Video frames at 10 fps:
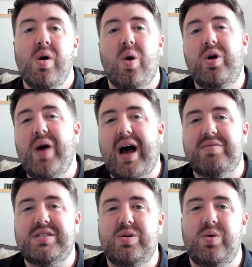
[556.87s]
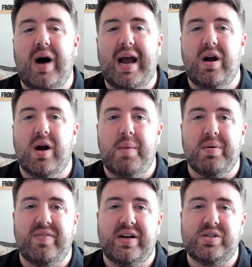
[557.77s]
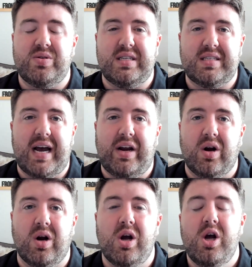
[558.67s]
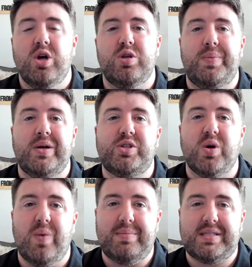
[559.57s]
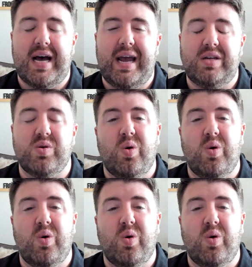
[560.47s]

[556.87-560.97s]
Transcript: or you have to hire a professional designer to build your website,